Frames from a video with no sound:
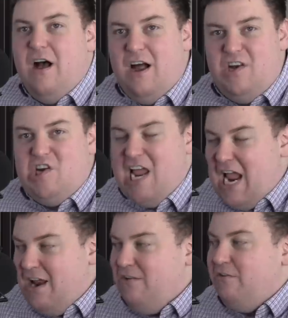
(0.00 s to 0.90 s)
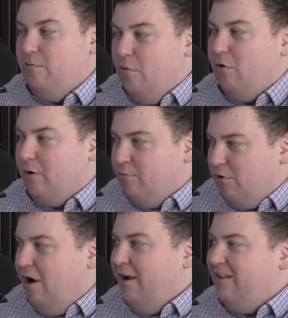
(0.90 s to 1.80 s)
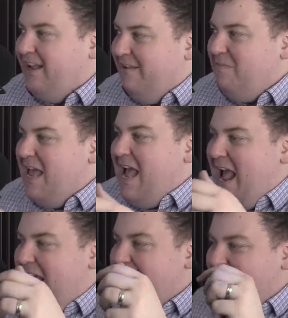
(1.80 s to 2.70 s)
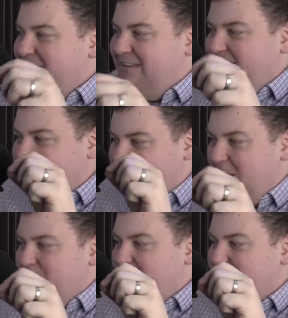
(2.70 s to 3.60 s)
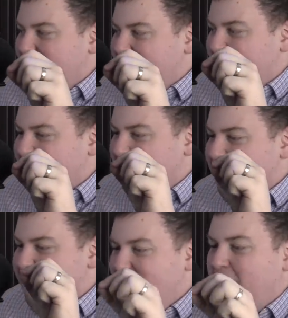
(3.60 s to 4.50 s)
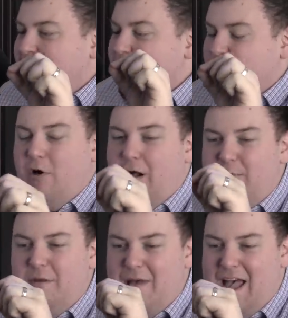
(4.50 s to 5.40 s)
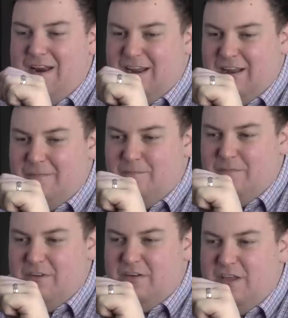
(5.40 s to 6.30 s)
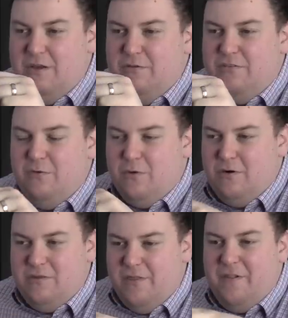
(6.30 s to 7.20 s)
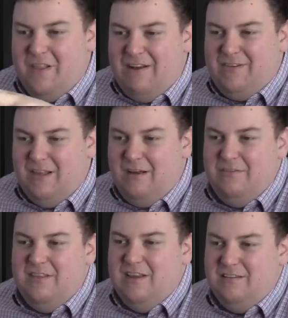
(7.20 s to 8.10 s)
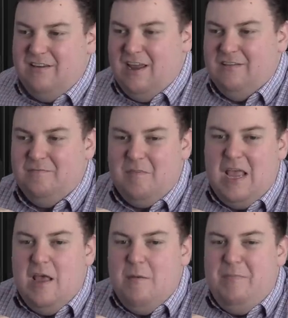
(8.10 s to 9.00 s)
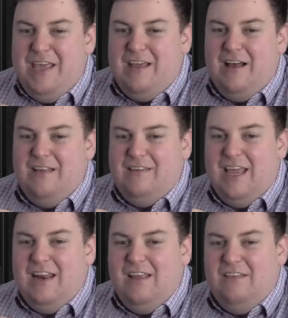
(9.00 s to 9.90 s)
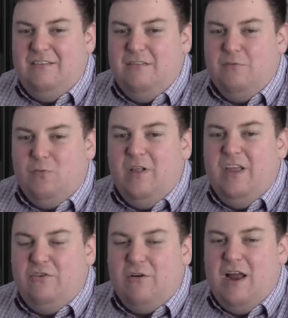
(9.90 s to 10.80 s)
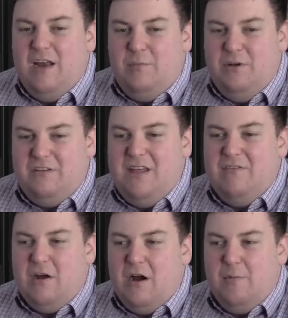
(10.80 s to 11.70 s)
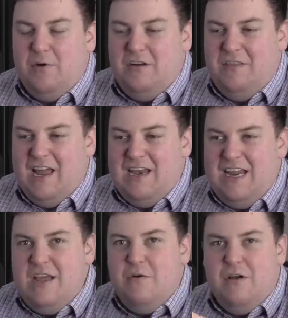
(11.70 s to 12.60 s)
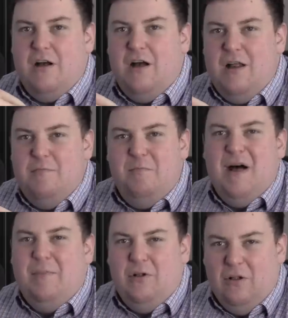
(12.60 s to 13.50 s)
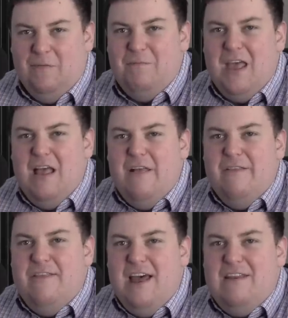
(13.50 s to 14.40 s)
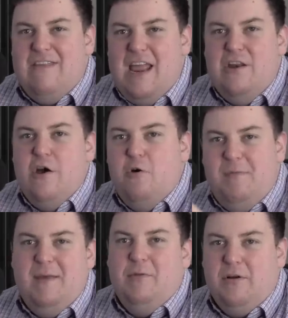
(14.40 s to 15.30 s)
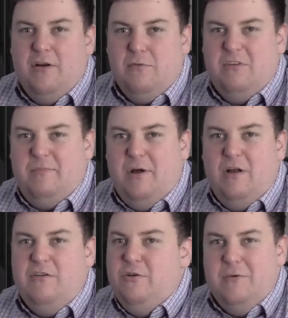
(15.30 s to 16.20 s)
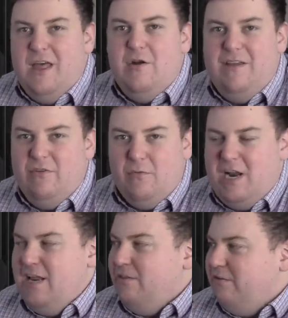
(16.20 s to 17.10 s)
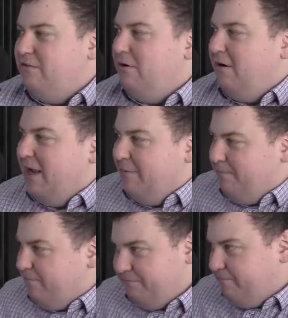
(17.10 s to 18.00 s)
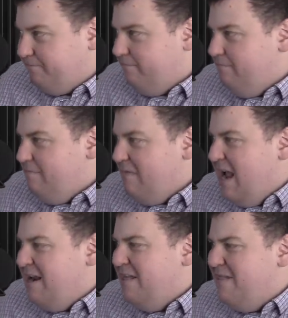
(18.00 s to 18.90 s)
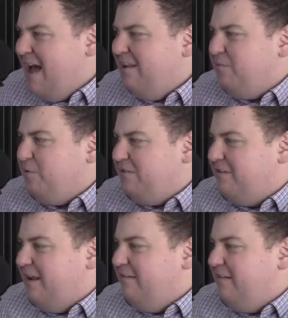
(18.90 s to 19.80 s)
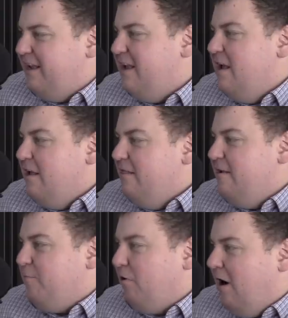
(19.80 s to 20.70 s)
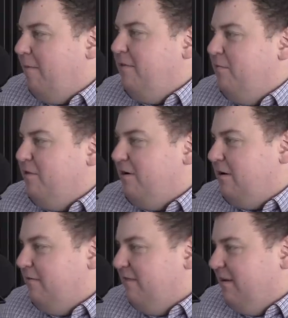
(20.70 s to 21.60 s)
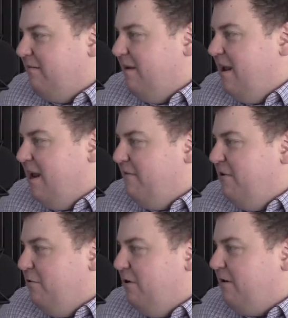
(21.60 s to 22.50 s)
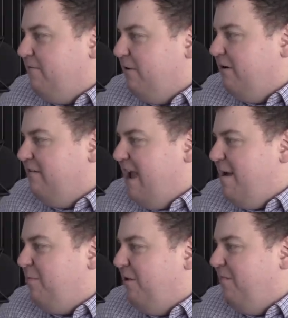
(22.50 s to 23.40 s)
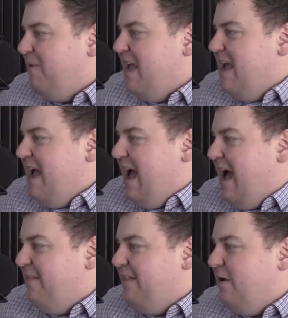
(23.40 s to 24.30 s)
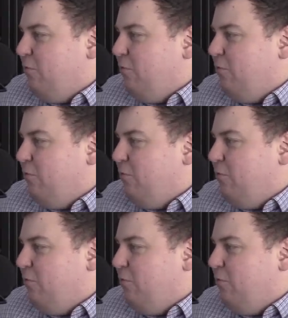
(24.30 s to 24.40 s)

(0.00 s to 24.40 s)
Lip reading: a change more broadly. And this is something that is very problematic, to use the word that the left loves these days, because it is really trying to put Stephen Harper into that neocon bubble that they know people are going to respond to without even reading the story. And that is precisely the problem with all of this. And if you look, for example, at the